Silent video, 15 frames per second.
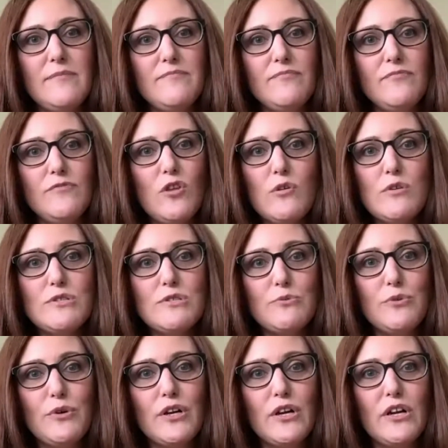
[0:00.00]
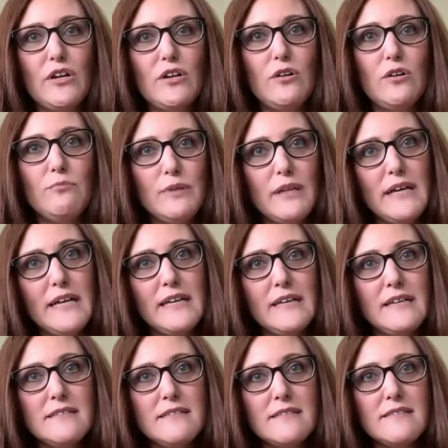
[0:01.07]
Those were
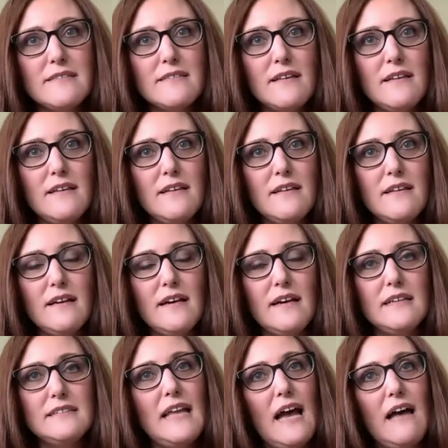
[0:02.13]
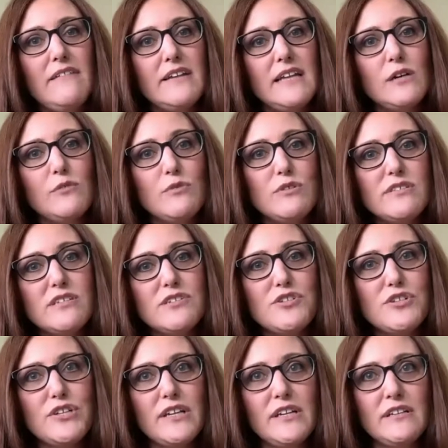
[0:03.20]
compliance, talent
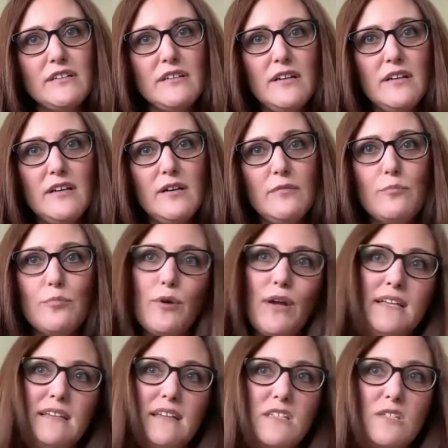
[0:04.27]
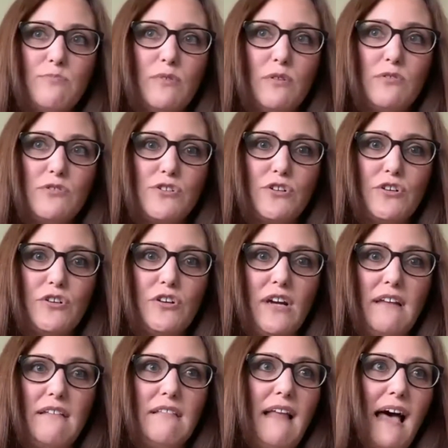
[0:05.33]
acquisition, brand exposure,
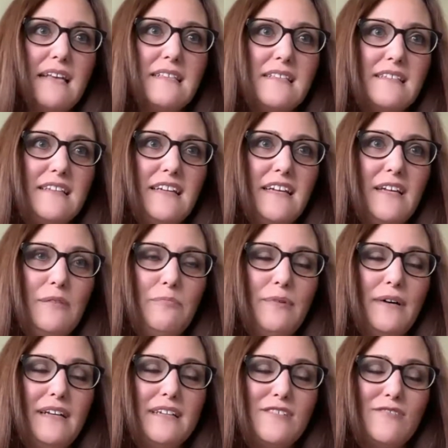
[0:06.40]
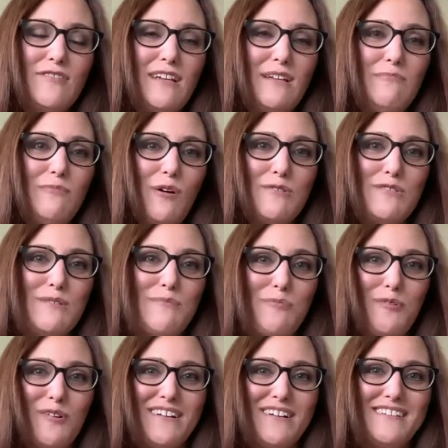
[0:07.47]
and lastly, but certainly most
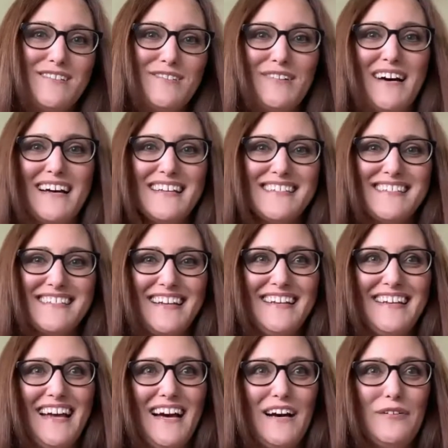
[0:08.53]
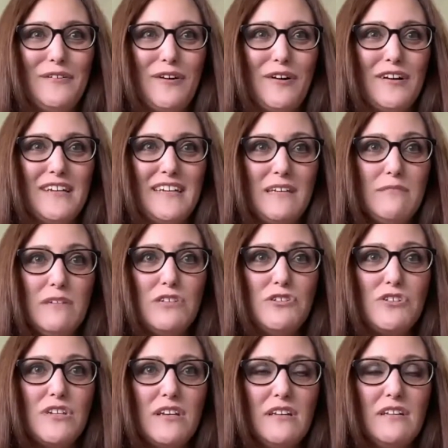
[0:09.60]
important to us and now our key
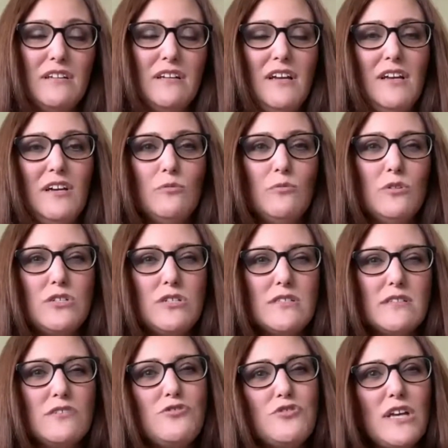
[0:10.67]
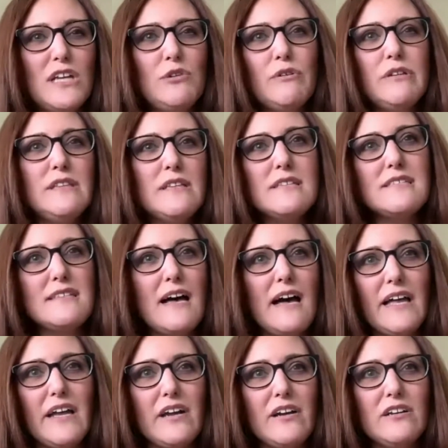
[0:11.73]
mission, which is a genuine
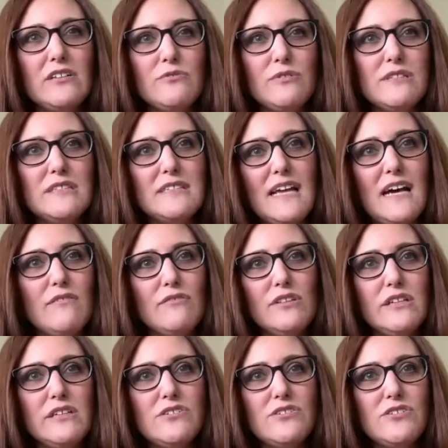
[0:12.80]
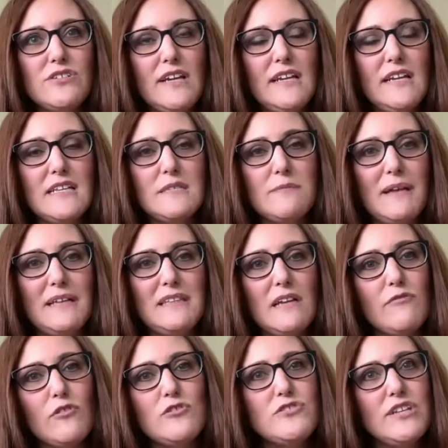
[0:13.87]
desire to establish and expand
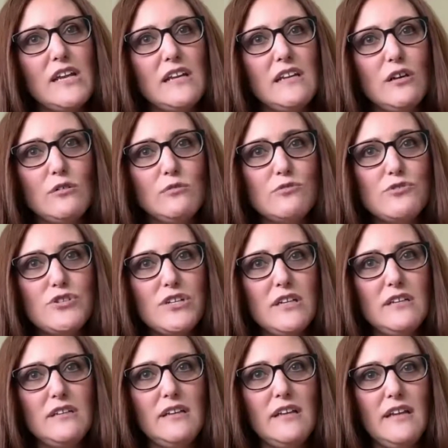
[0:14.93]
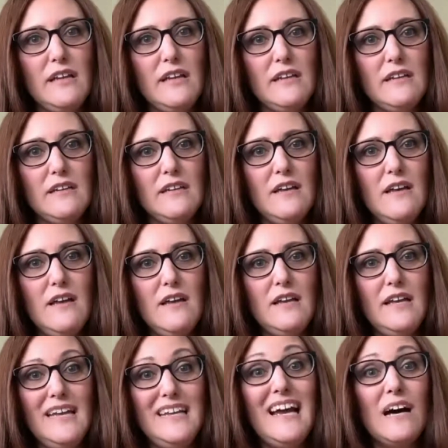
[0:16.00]
diversity and inclusion in
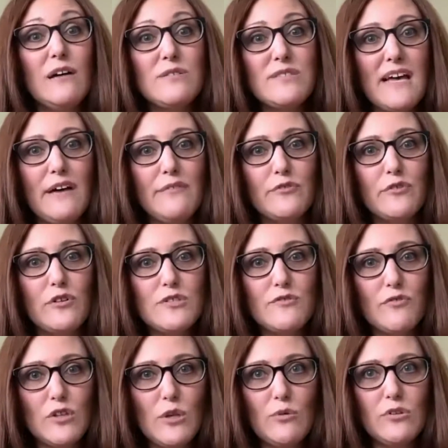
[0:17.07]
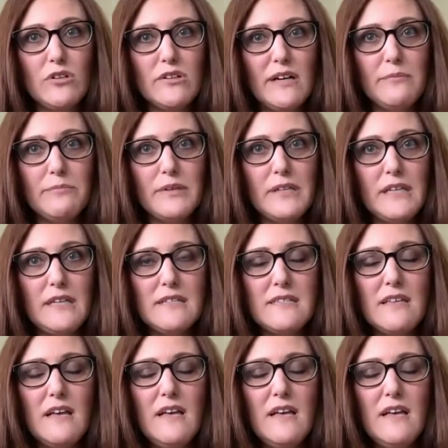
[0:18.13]
in-house efforts for local companies,